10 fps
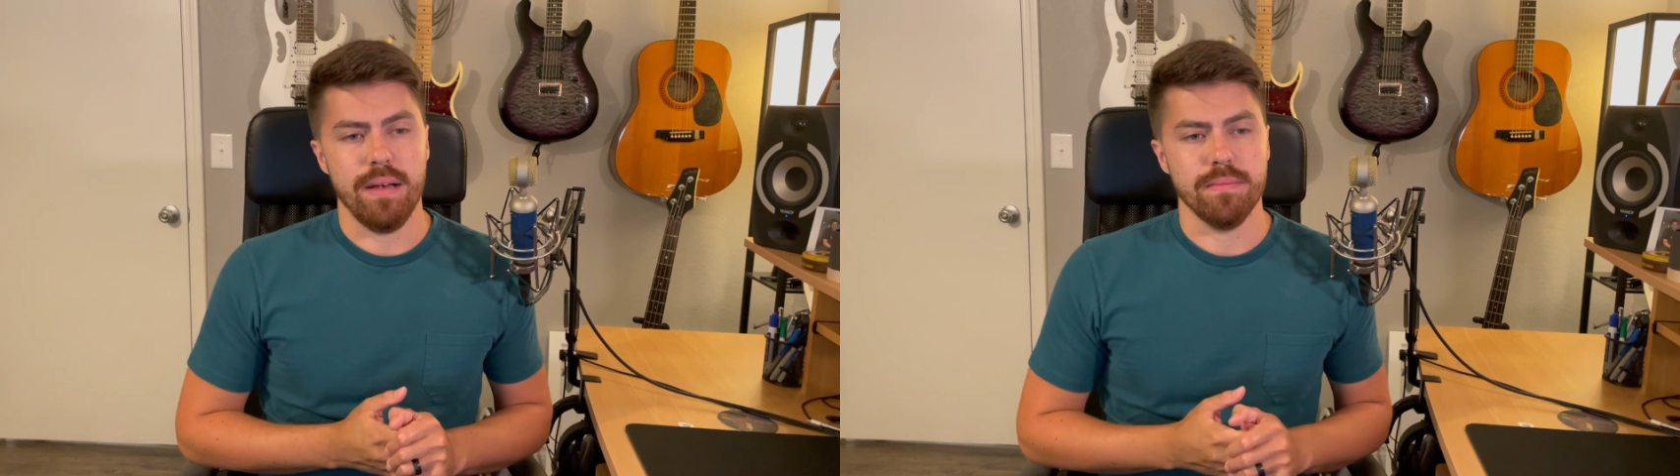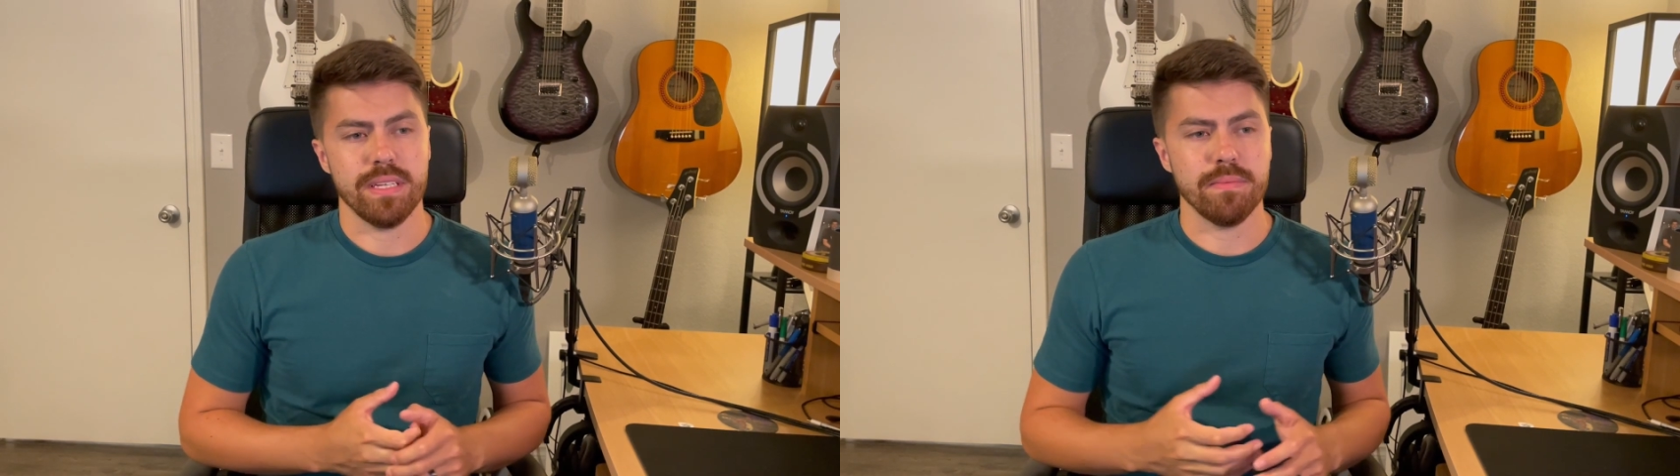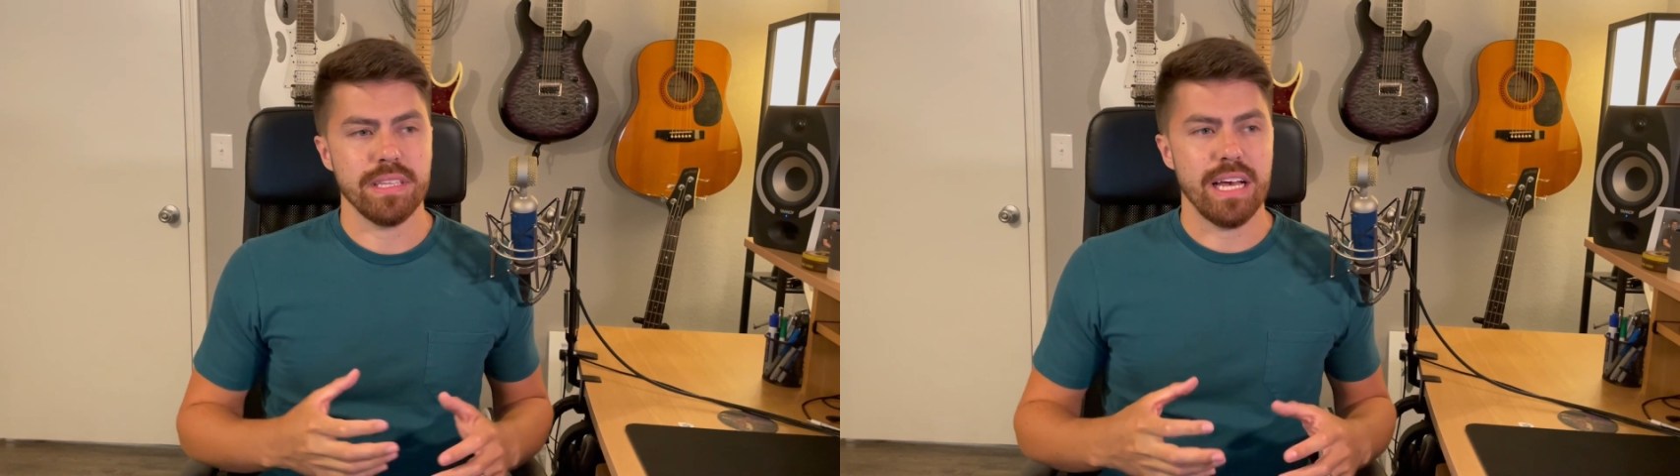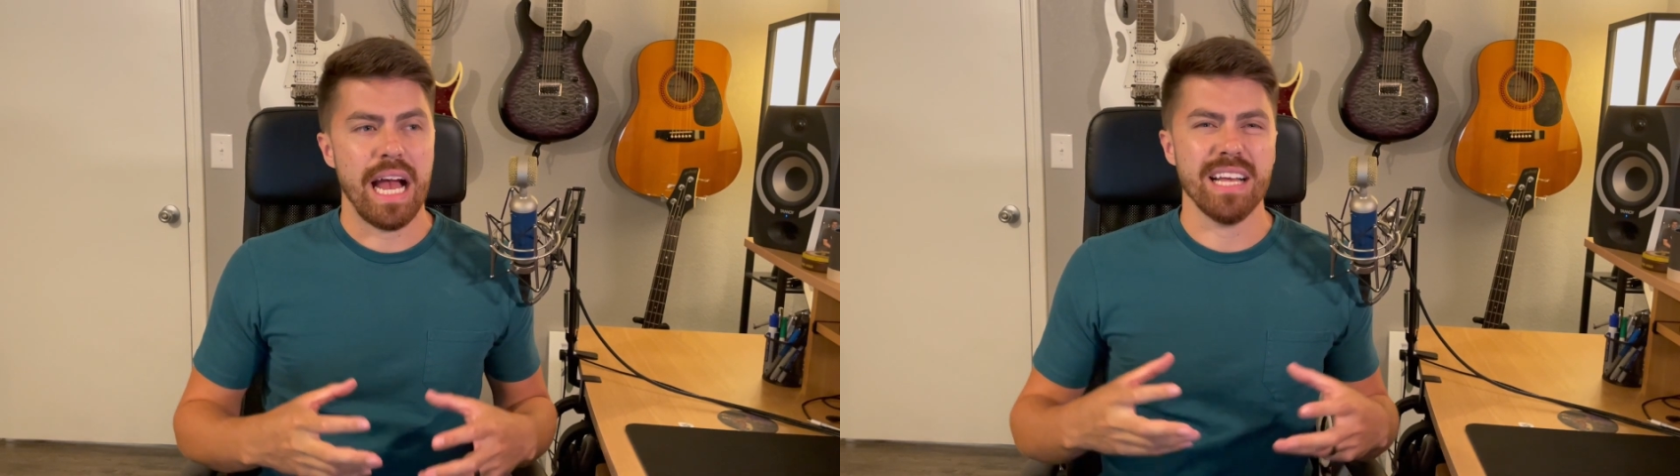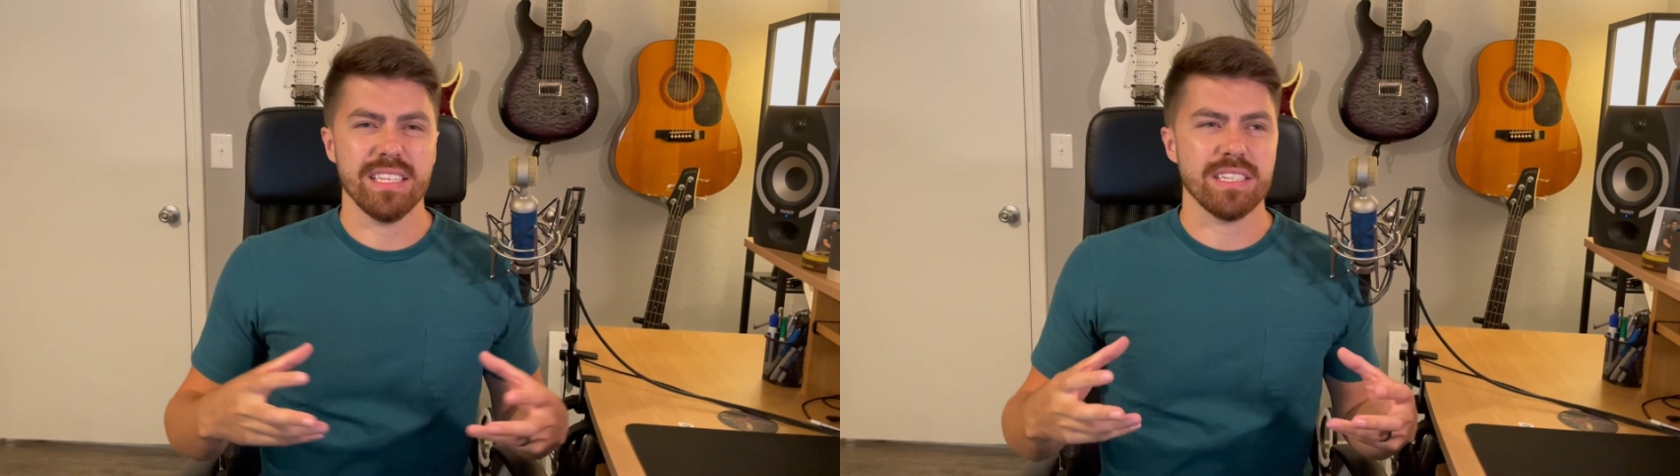Something
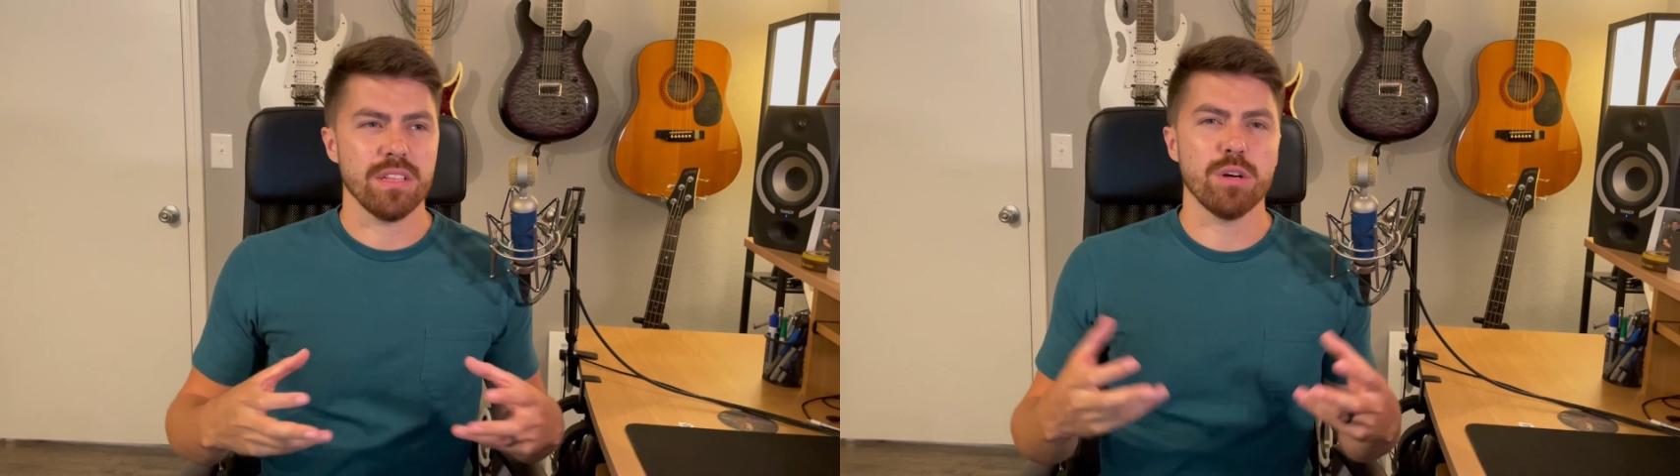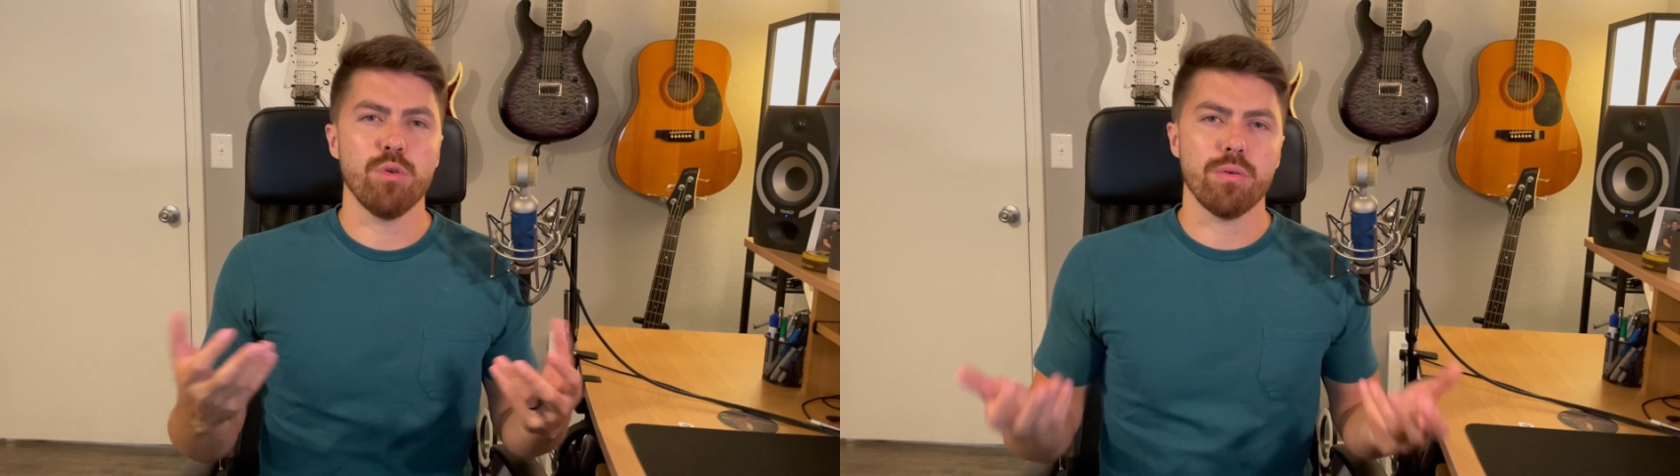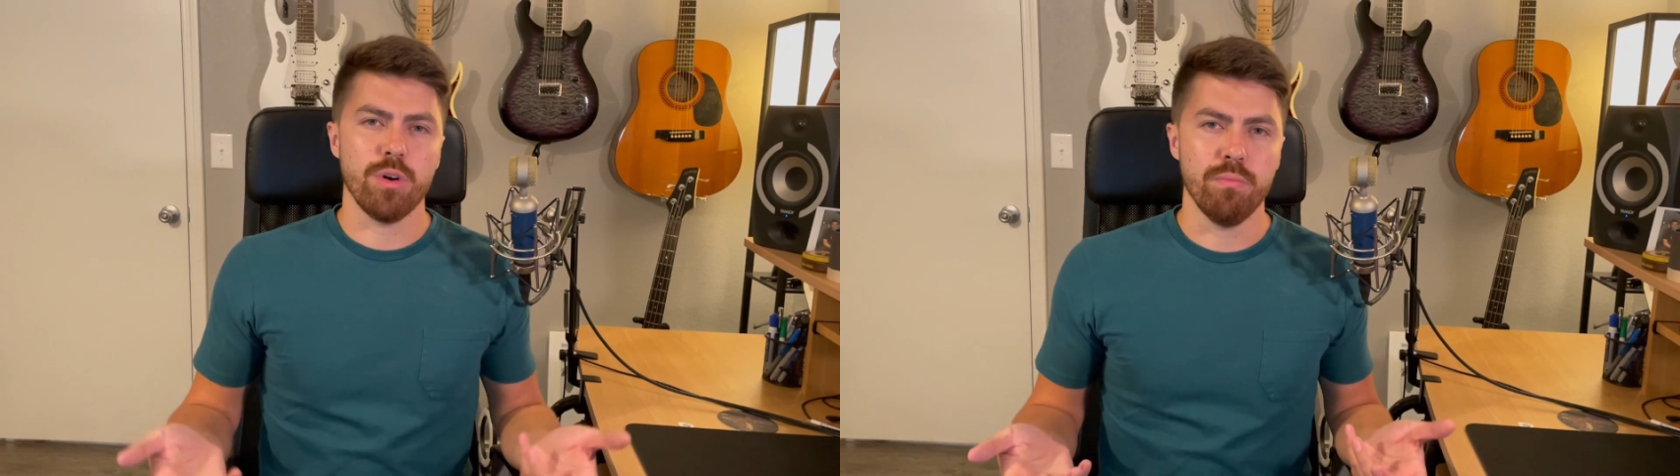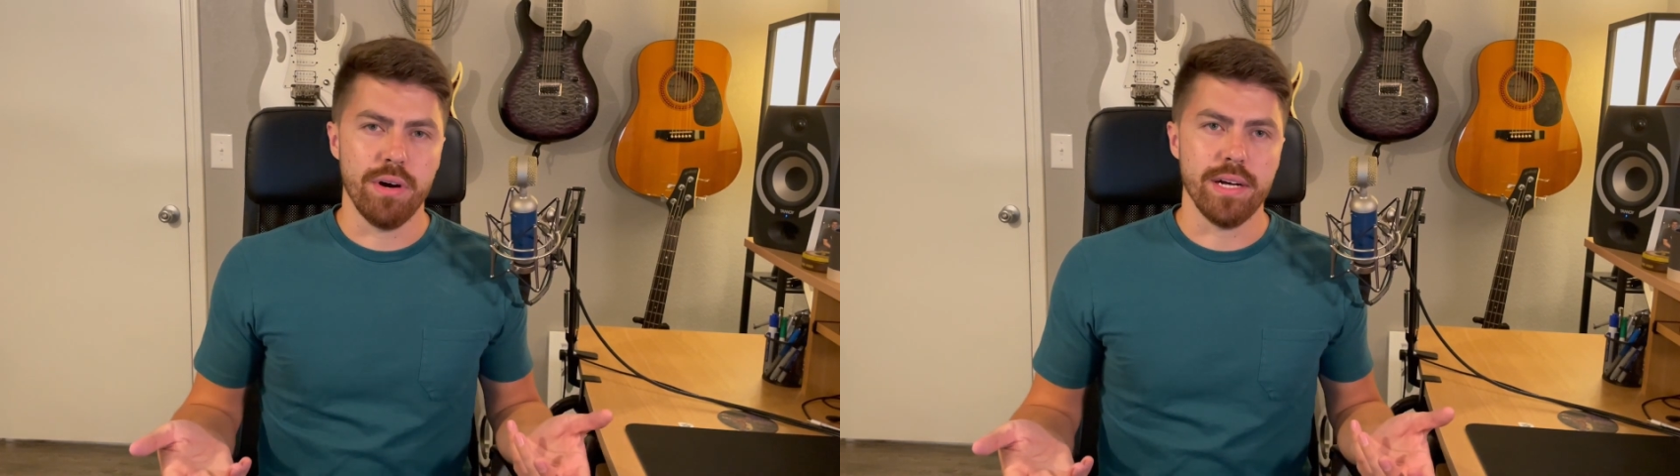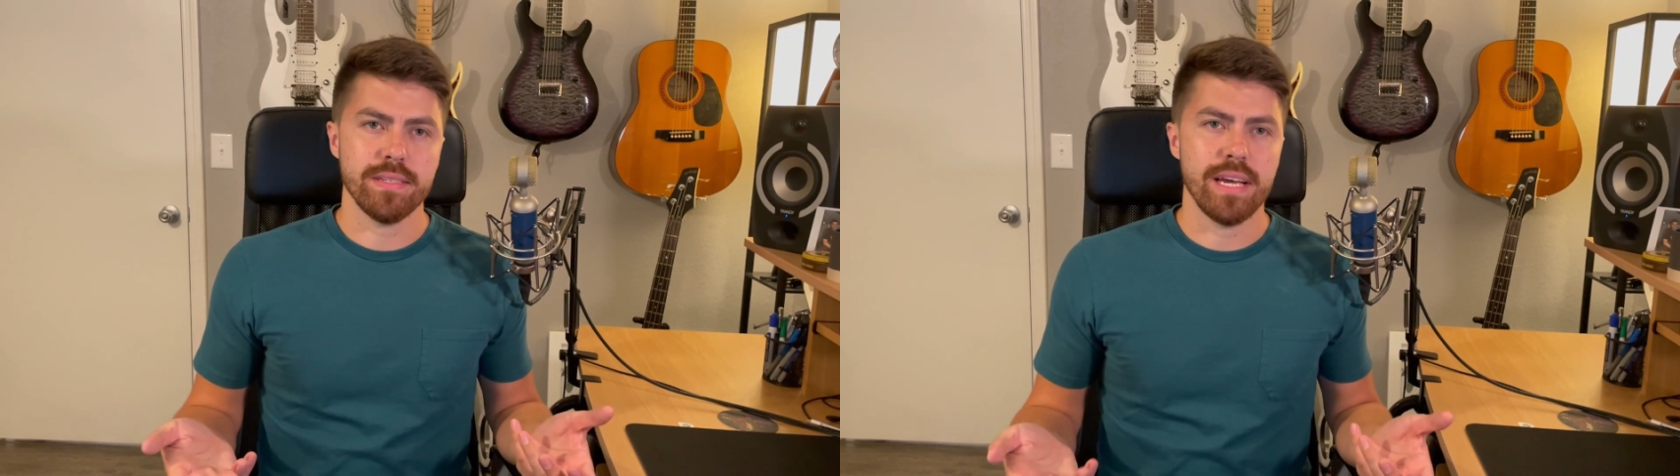that's a little more robust,